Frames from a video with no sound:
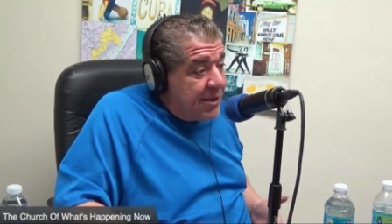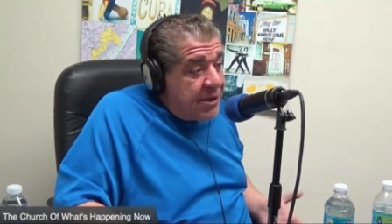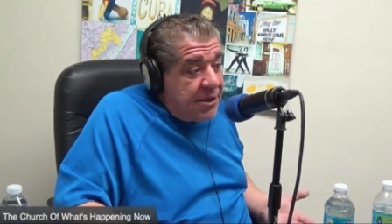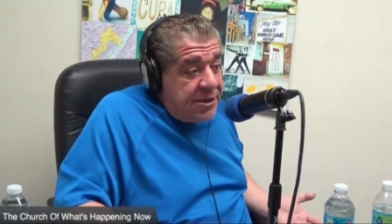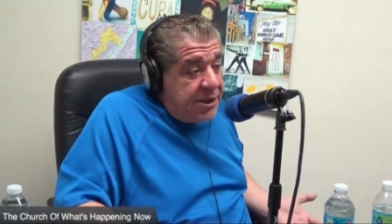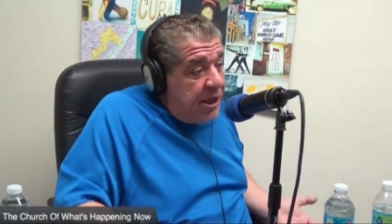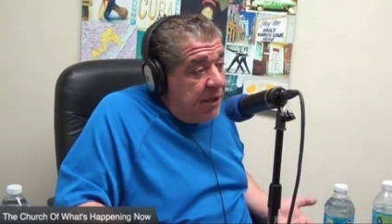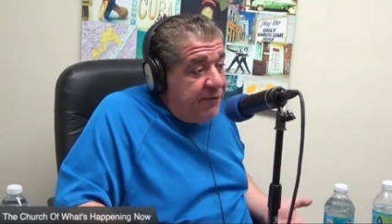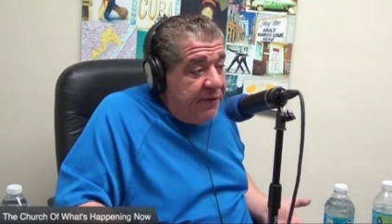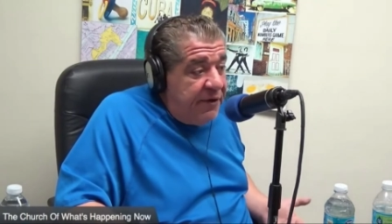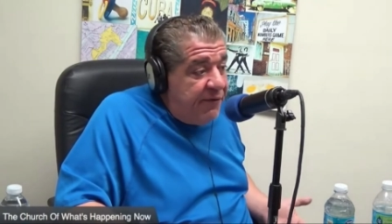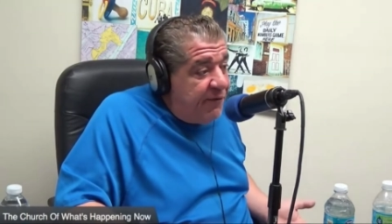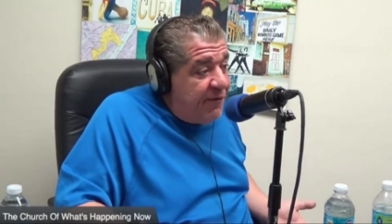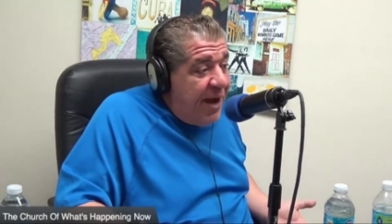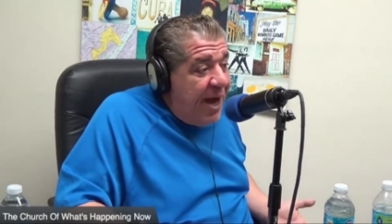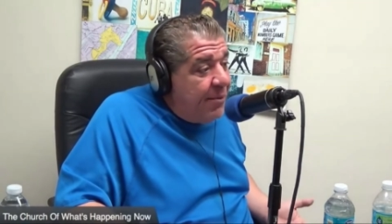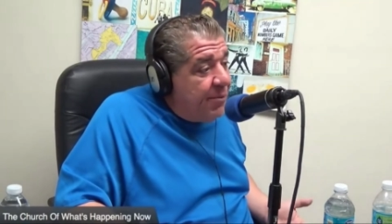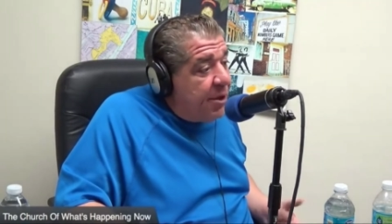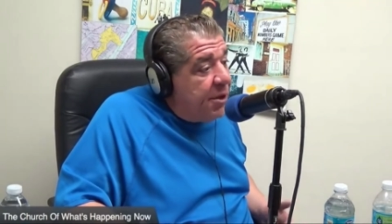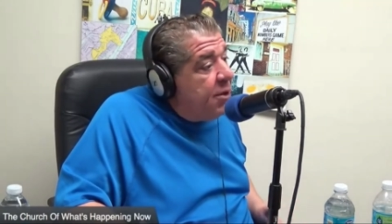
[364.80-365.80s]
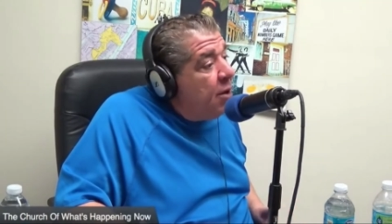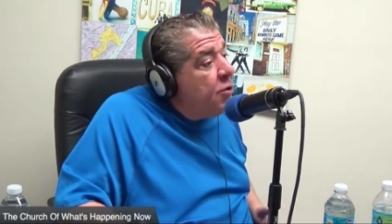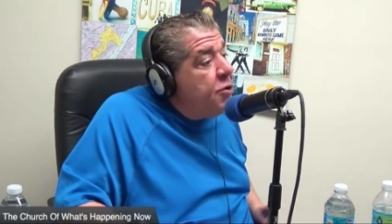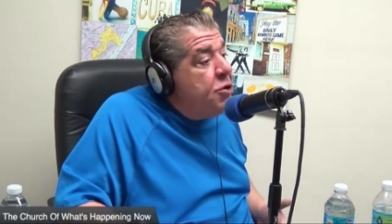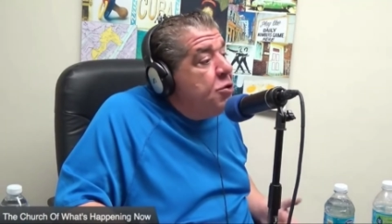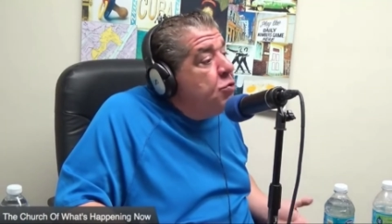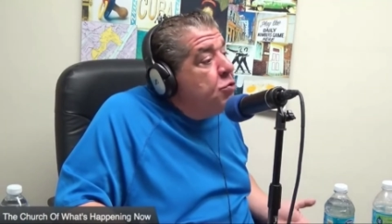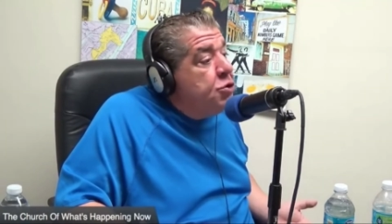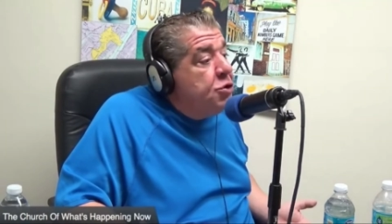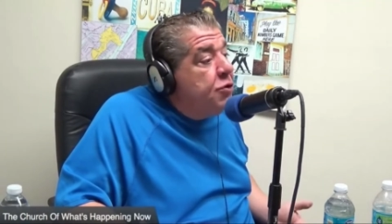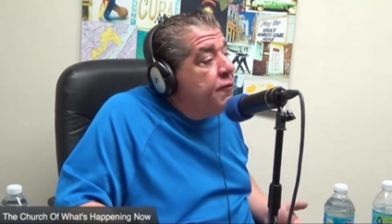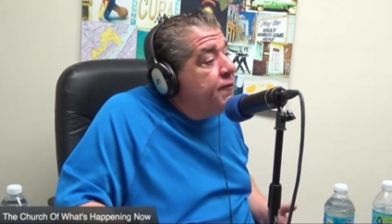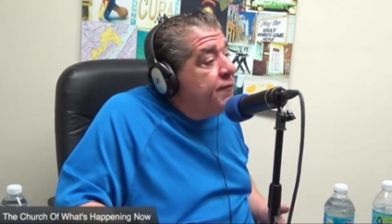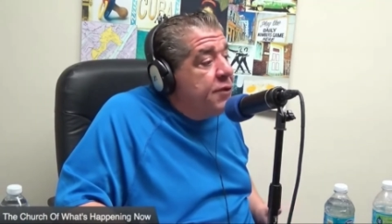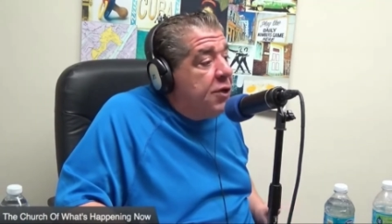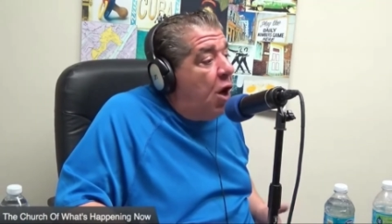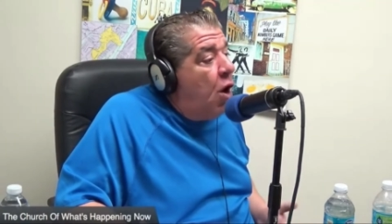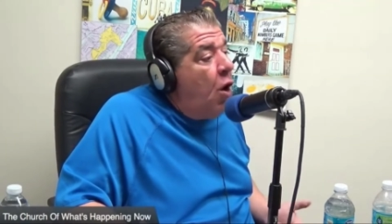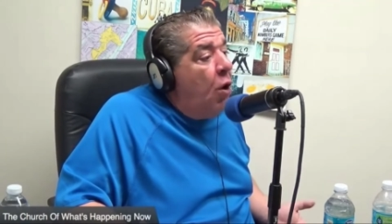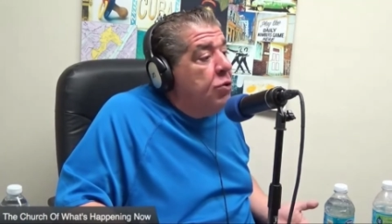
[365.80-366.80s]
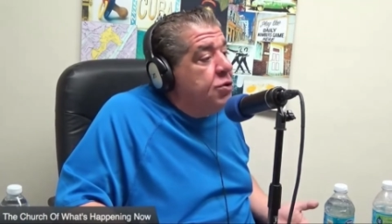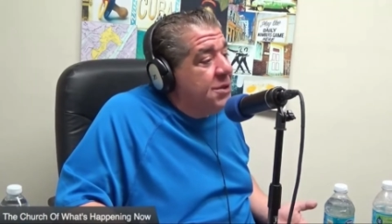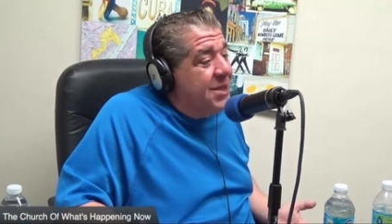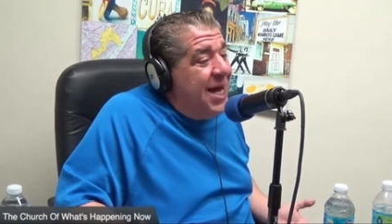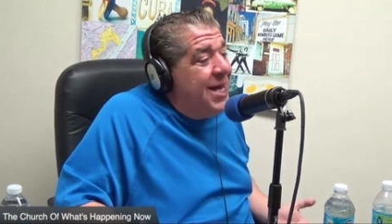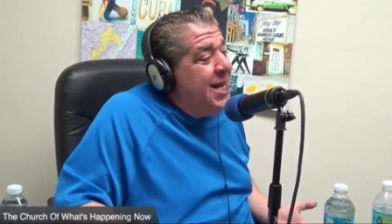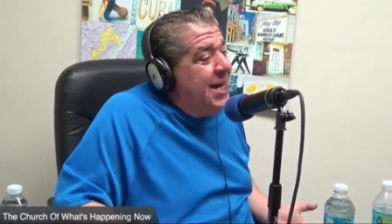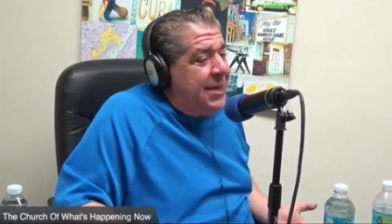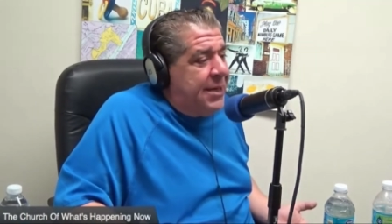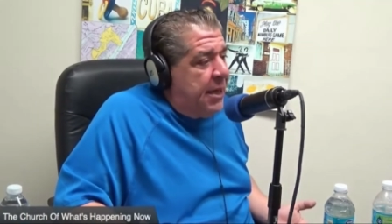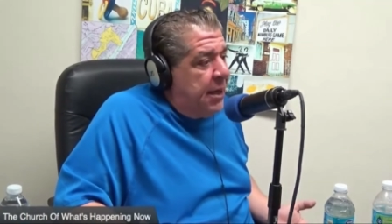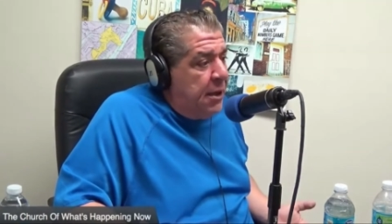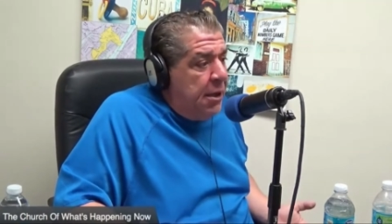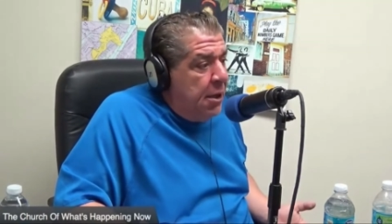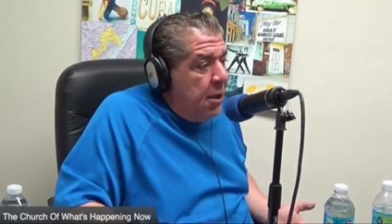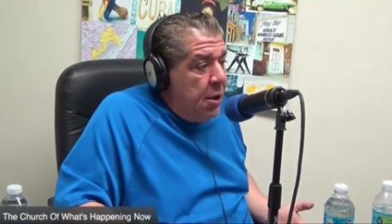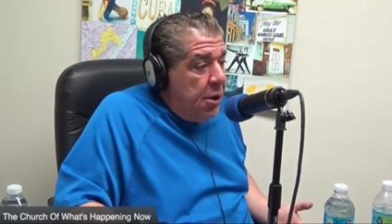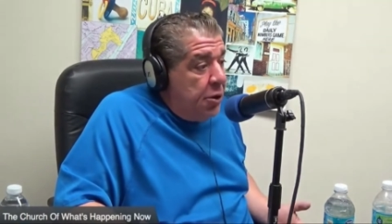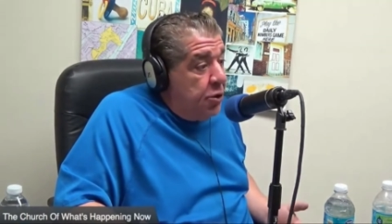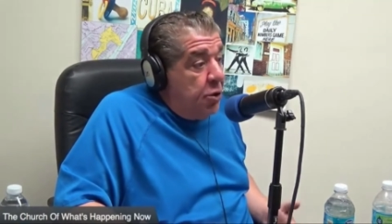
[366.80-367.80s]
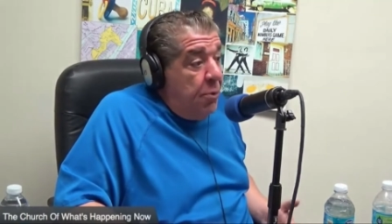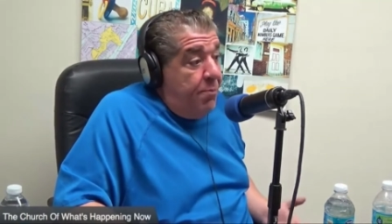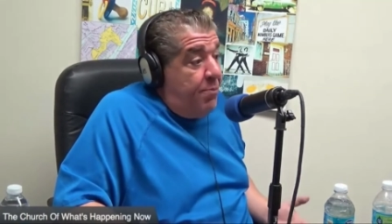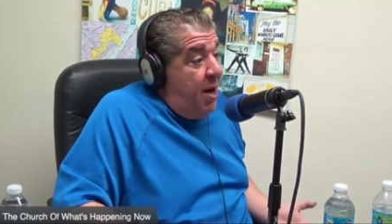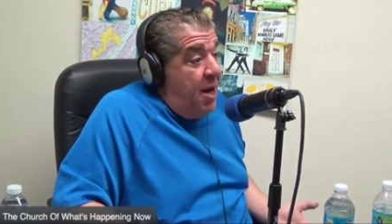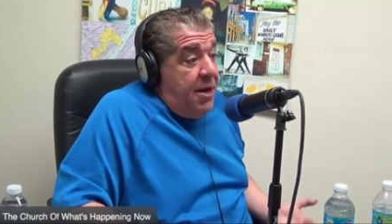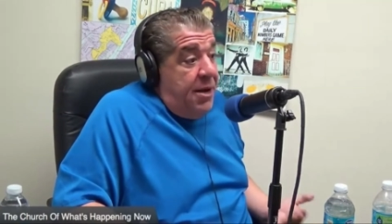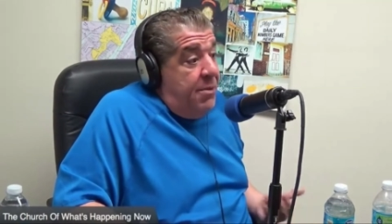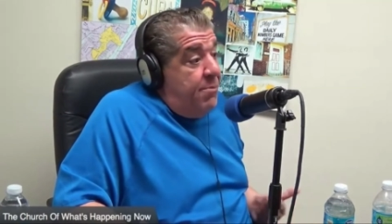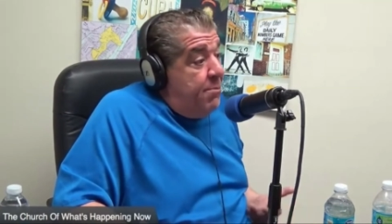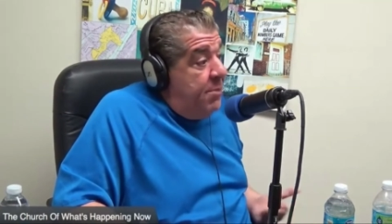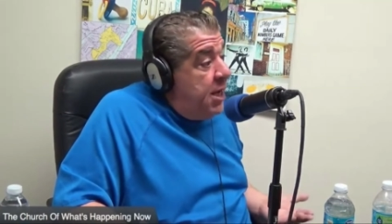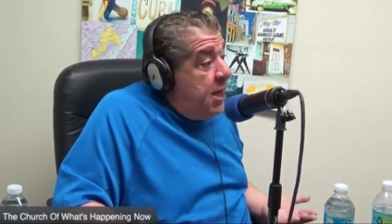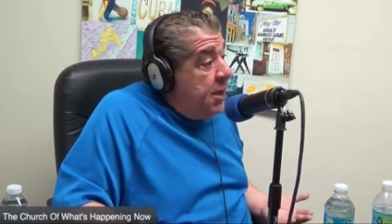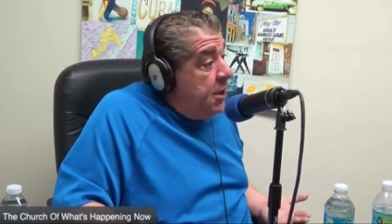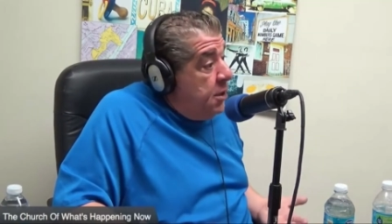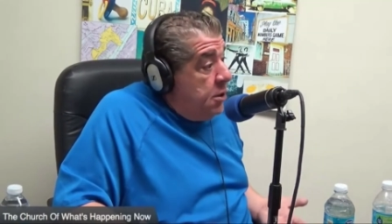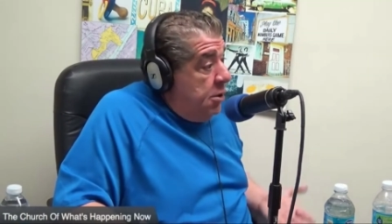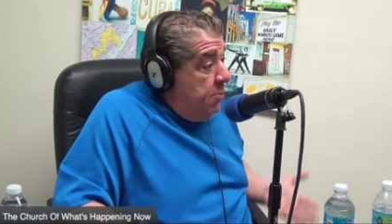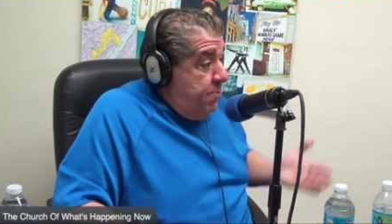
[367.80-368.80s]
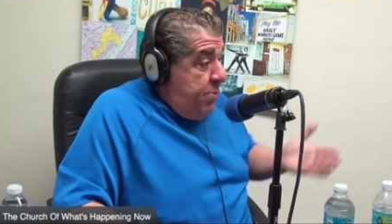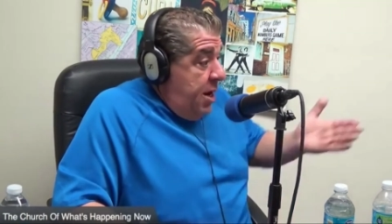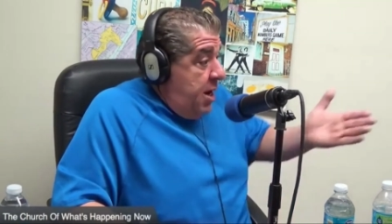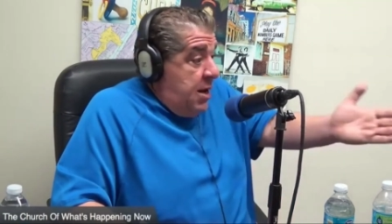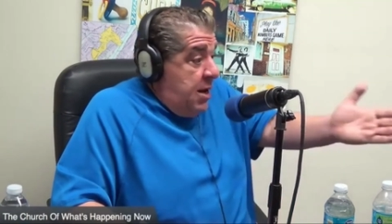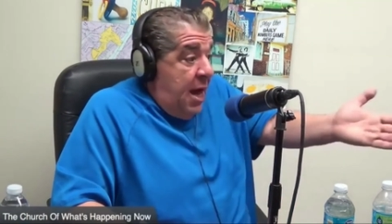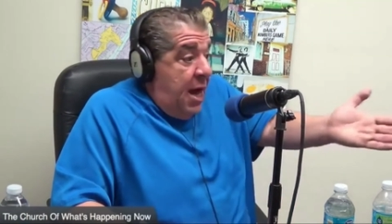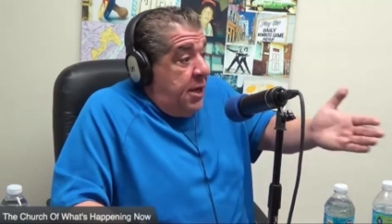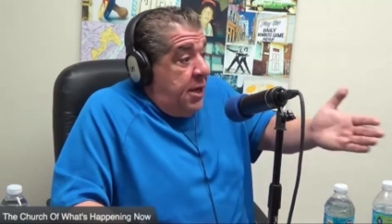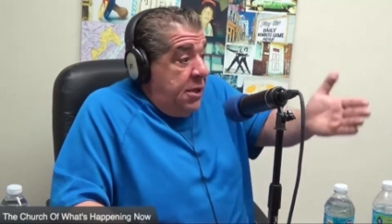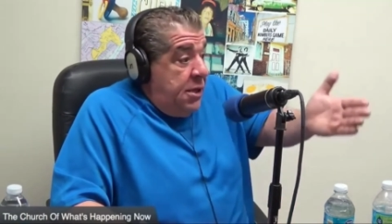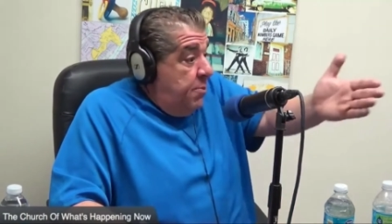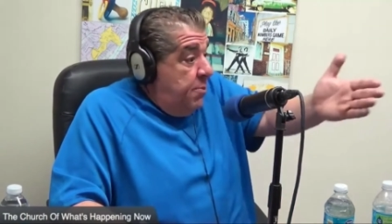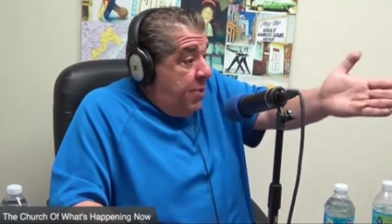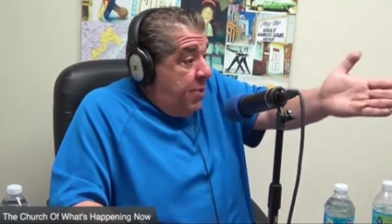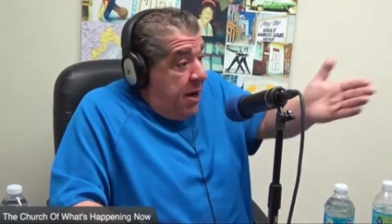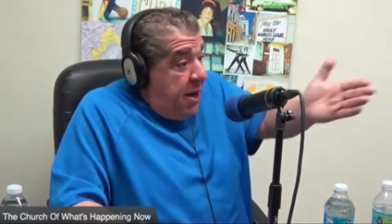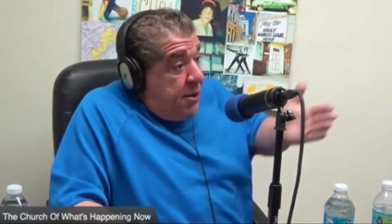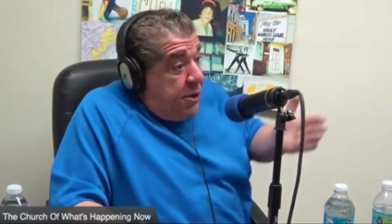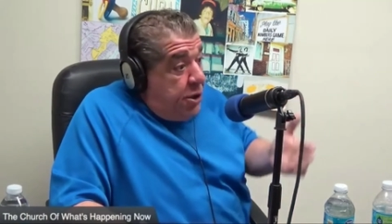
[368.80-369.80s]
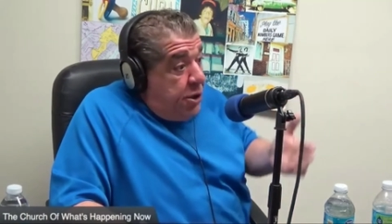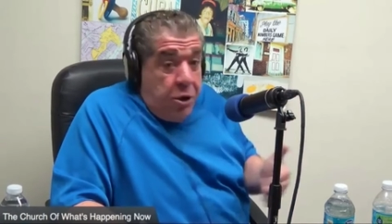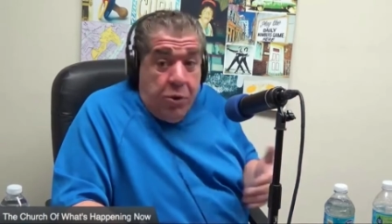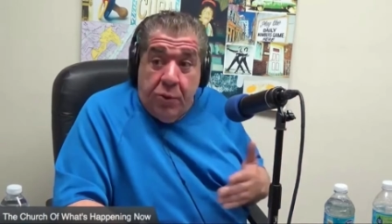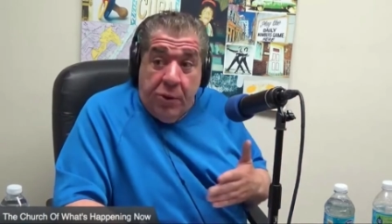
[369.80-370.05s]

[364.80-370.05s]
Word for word: TV family. They'll use you to host anything. You're better than me. You're better than Eddie. You're better than you